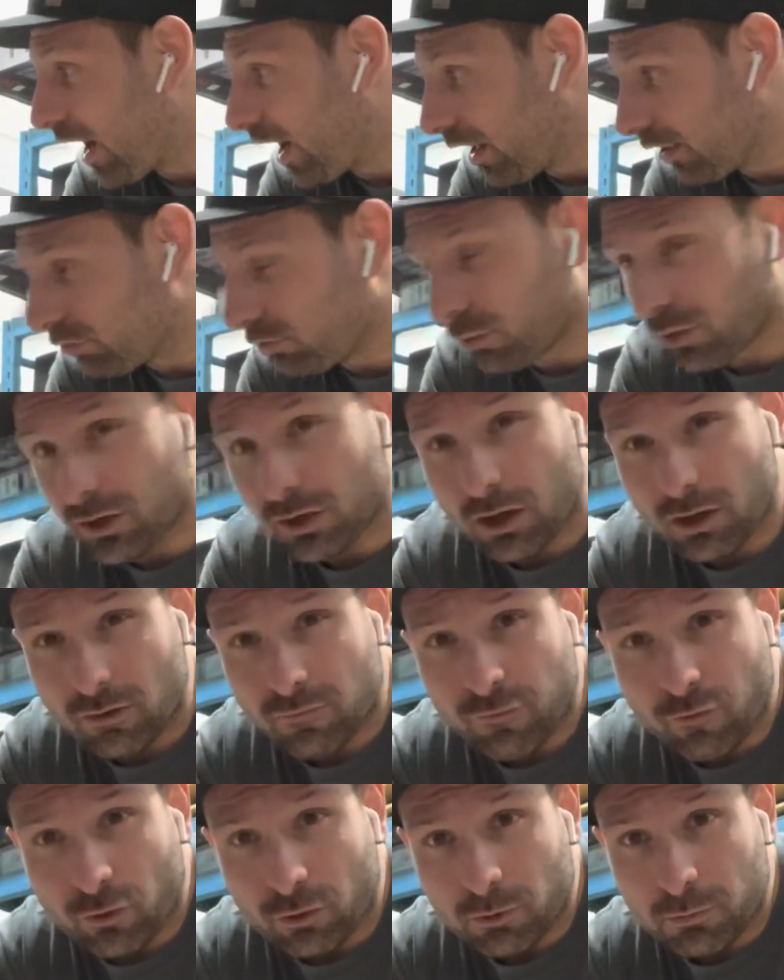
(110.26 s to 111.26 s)
doing on
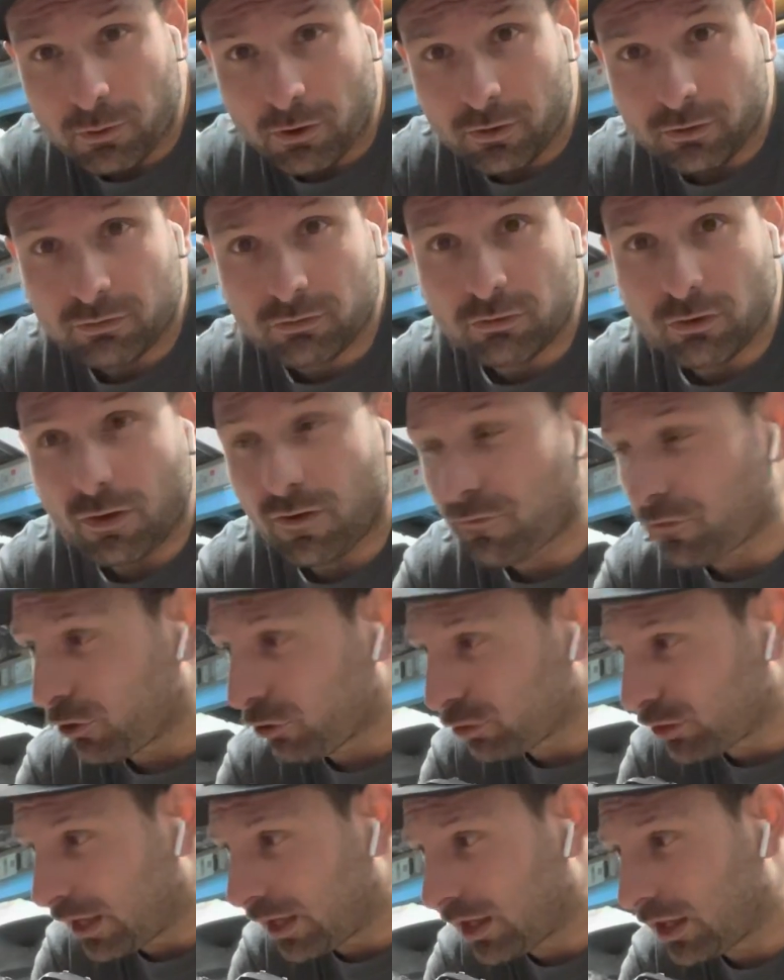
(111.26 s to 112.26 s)
a photo booth. So if
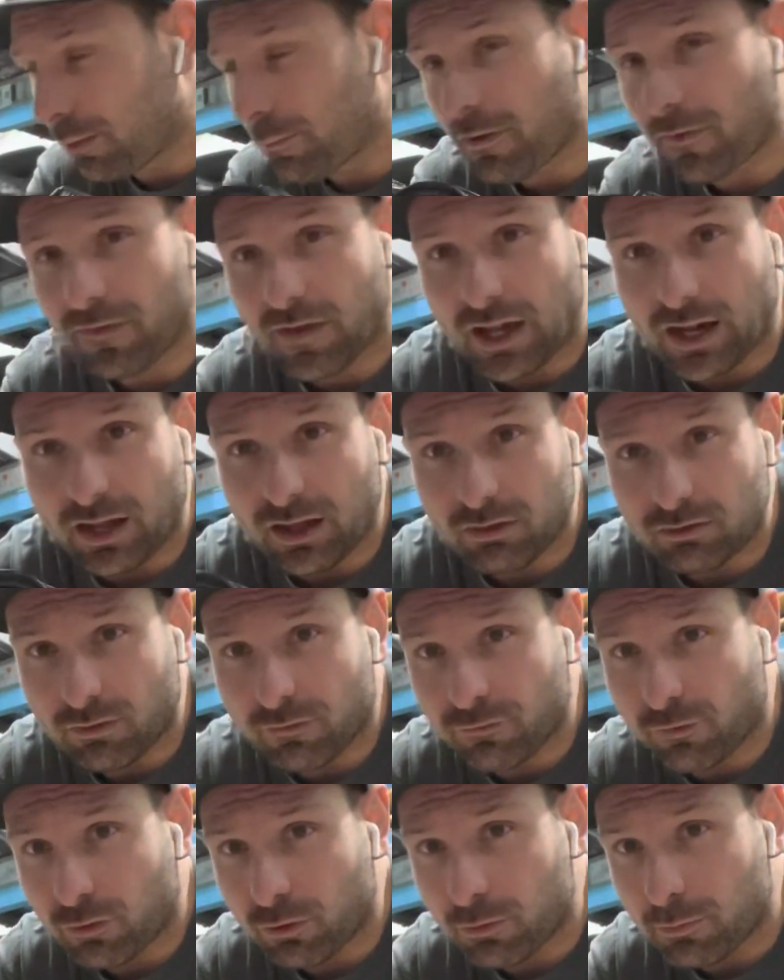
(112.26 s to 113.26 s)
you're thinking about getting
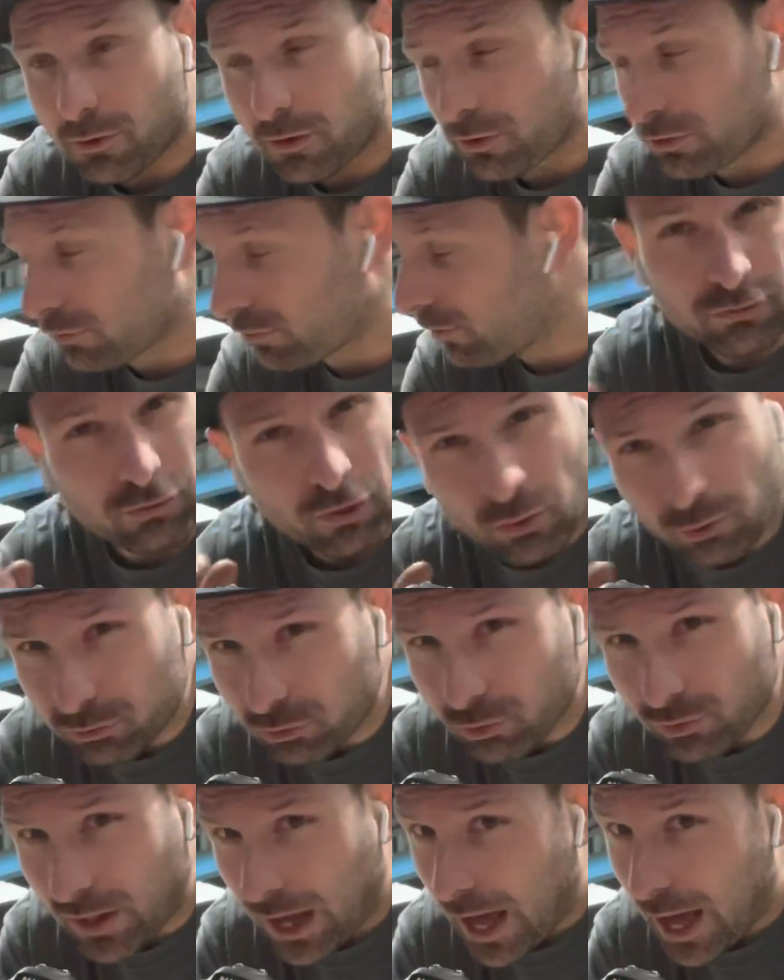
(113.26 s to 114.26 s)
into photo booths, don't
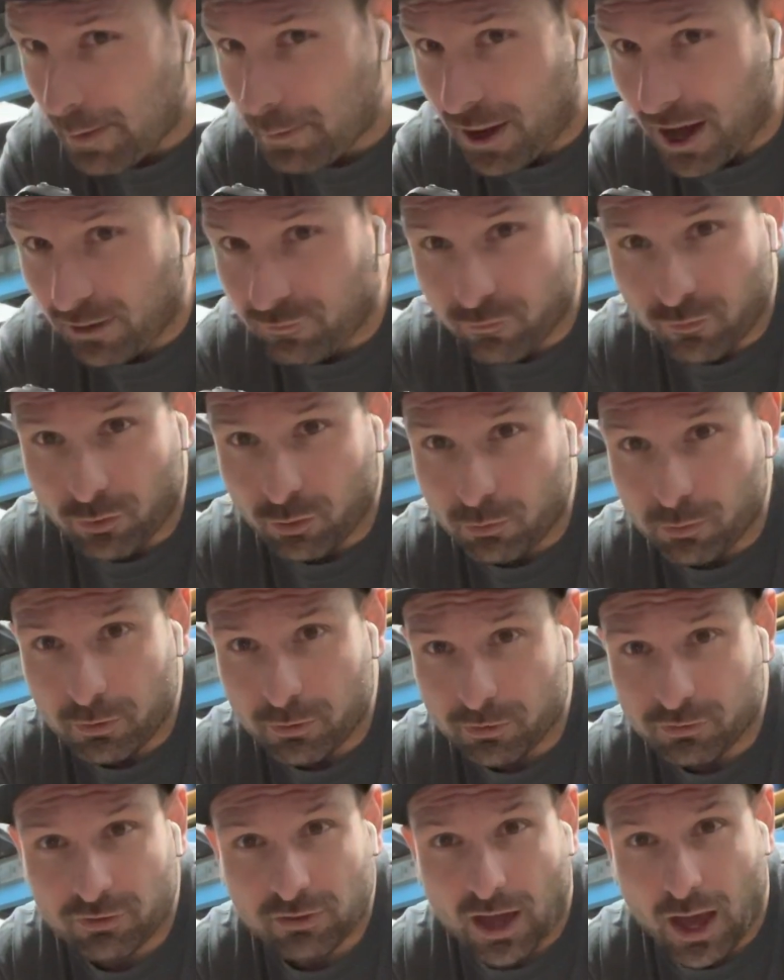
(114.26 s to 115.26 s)
do the iPad photo
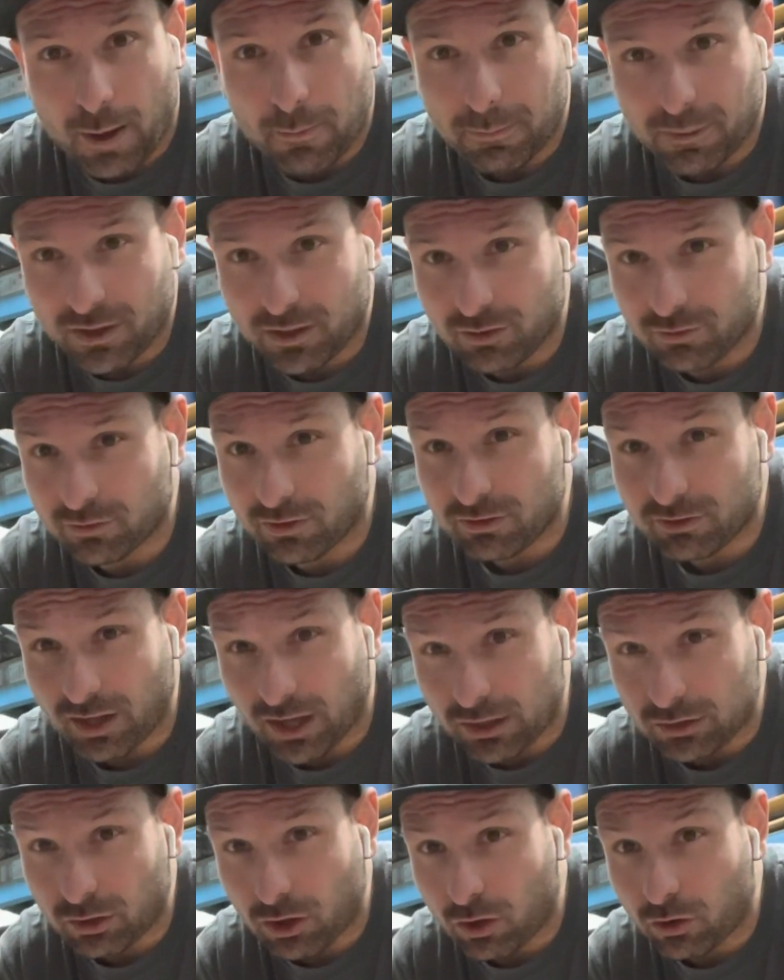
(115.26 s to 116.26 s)
booths yet, because the
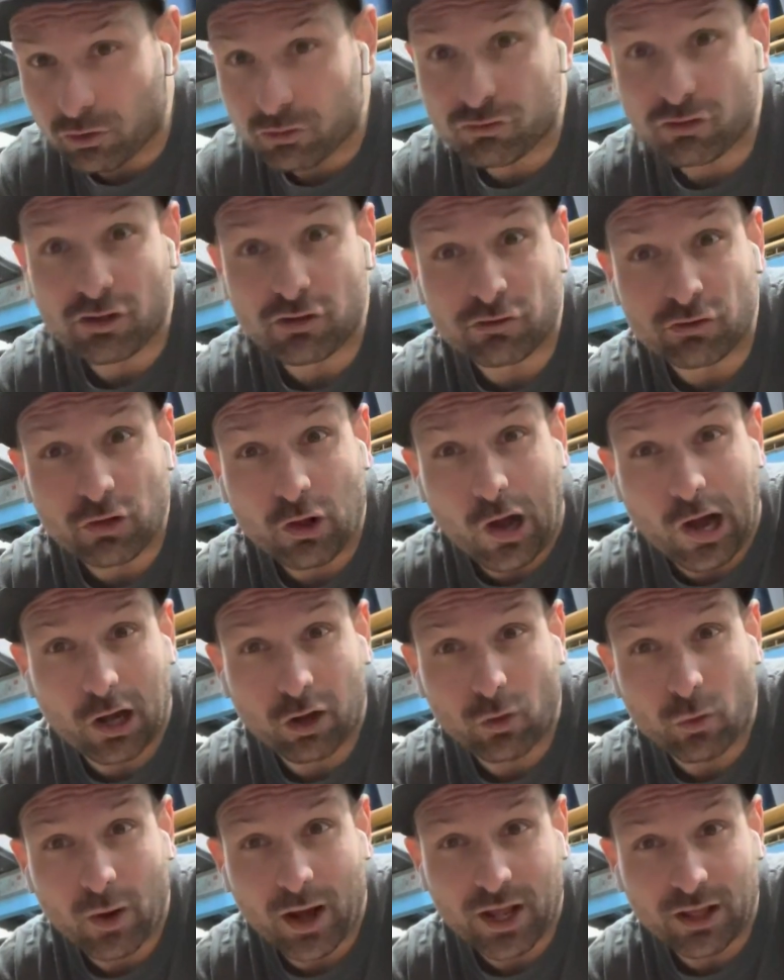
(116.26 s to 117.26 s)
technology's
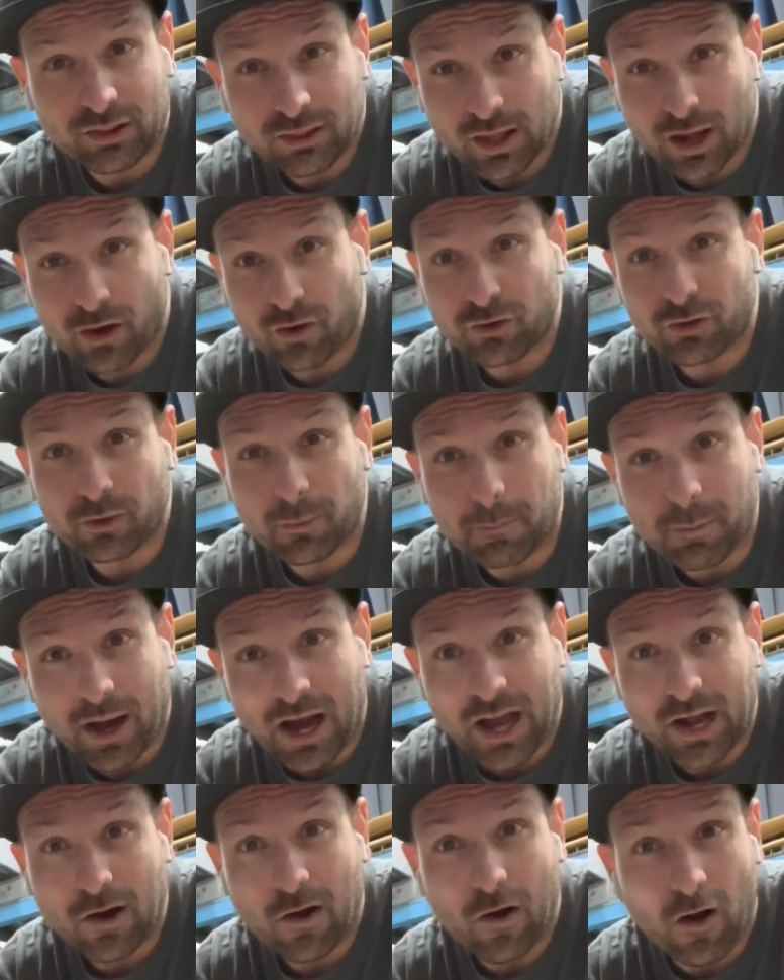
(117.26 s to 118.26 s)
not quite there and you're
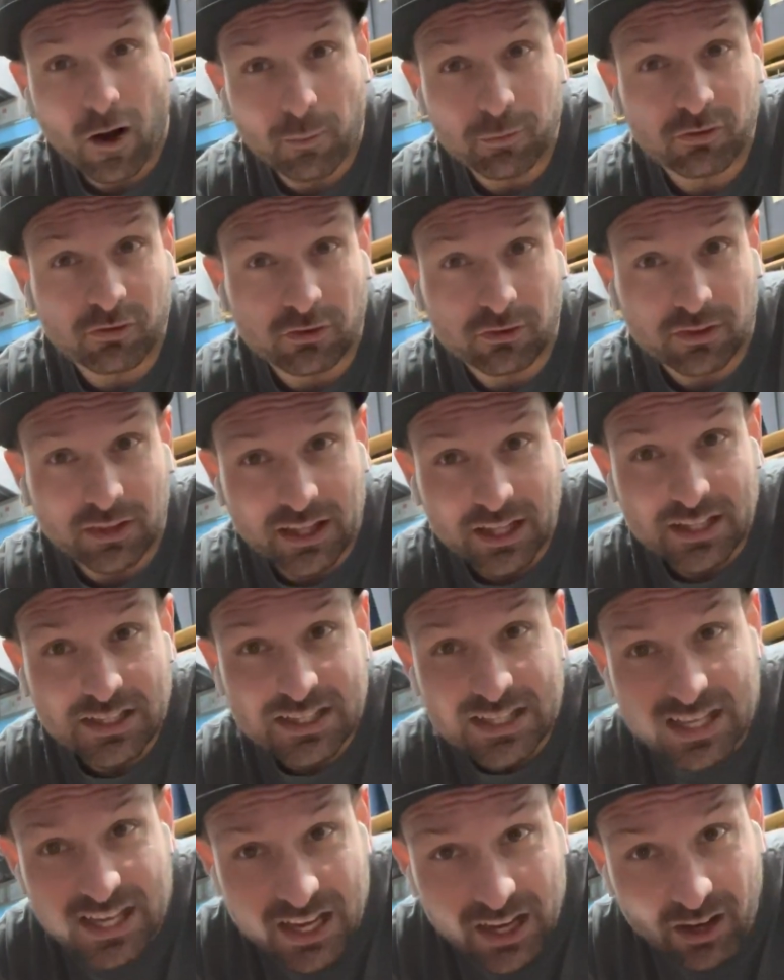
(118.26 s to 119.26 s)
buying
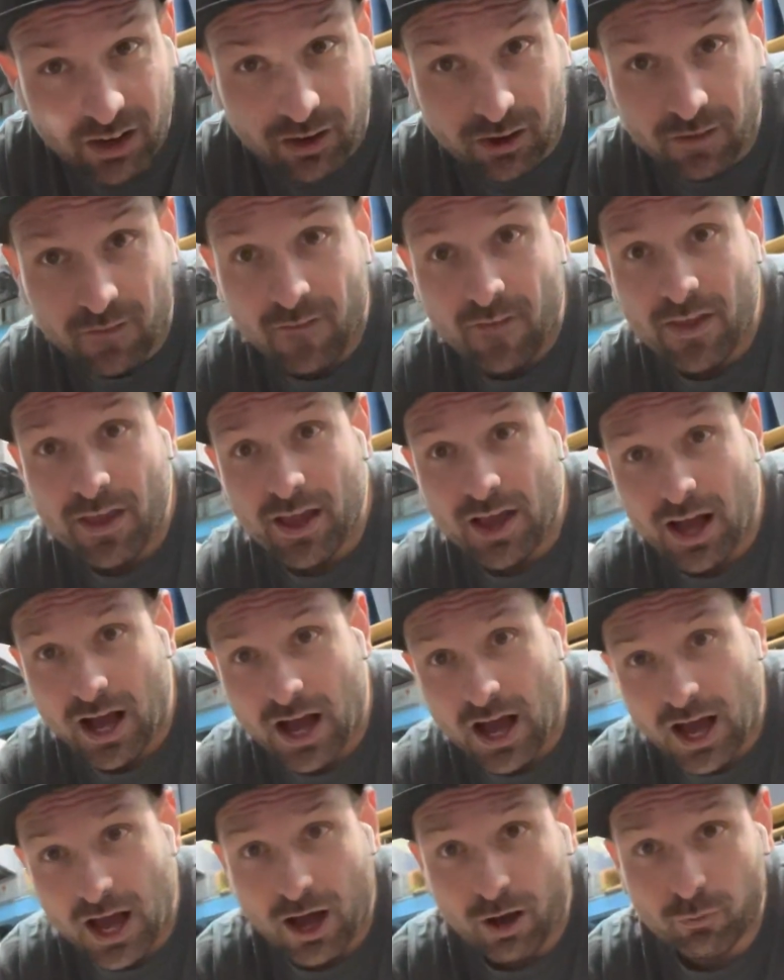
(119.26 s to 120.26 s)
obsolete gear.
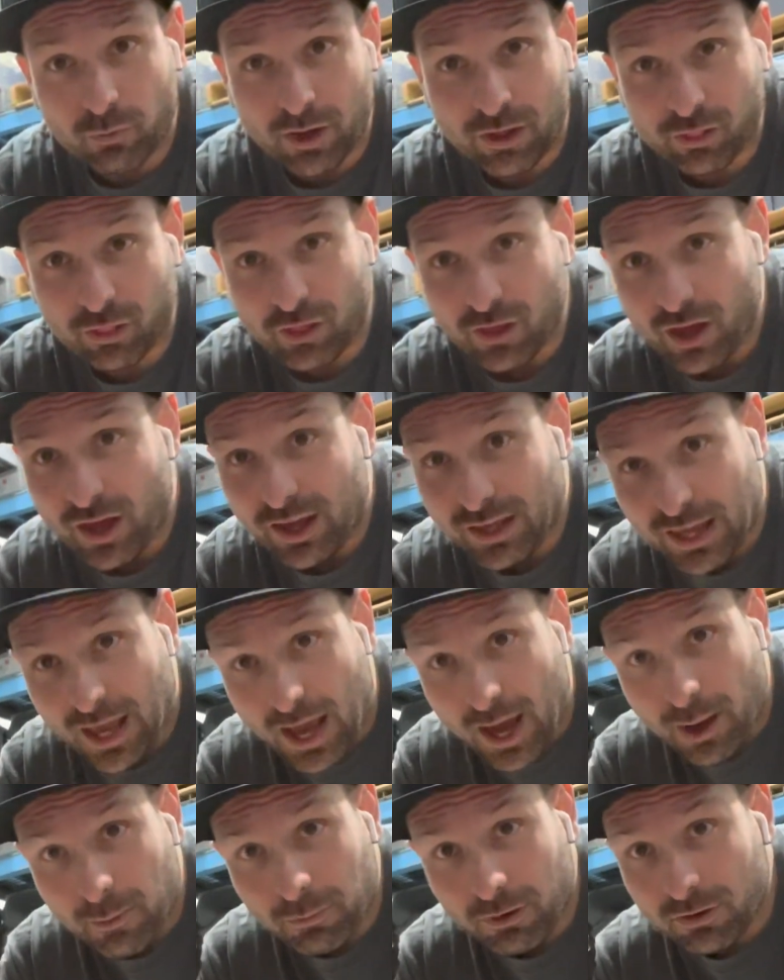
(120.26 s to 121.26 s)
With
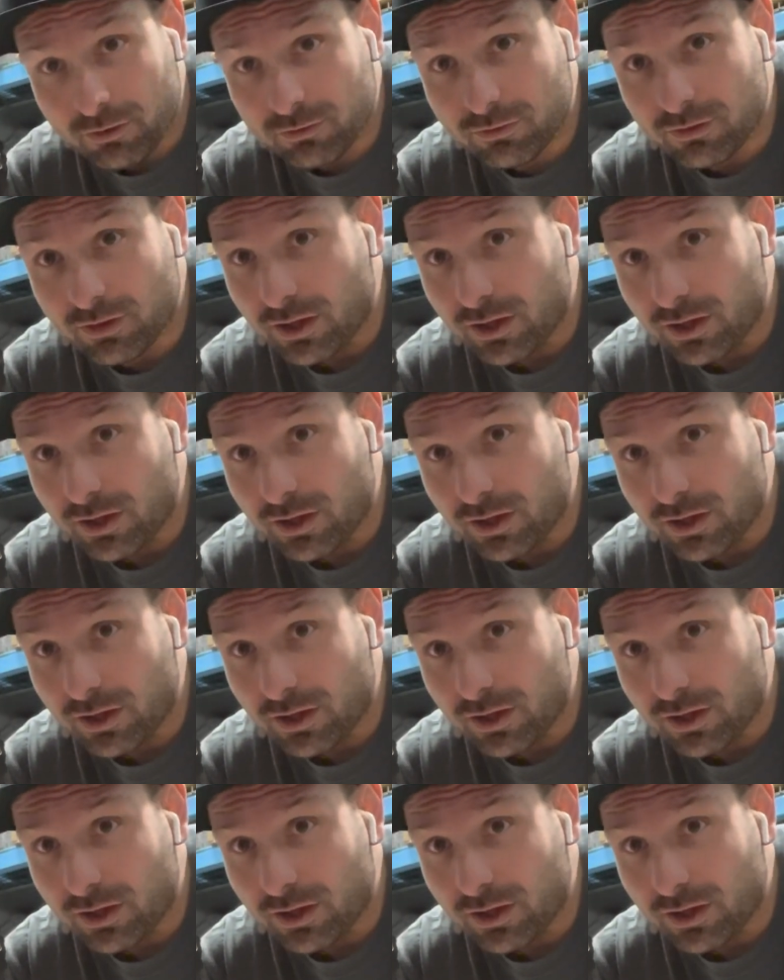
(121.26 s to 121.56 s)
cameras,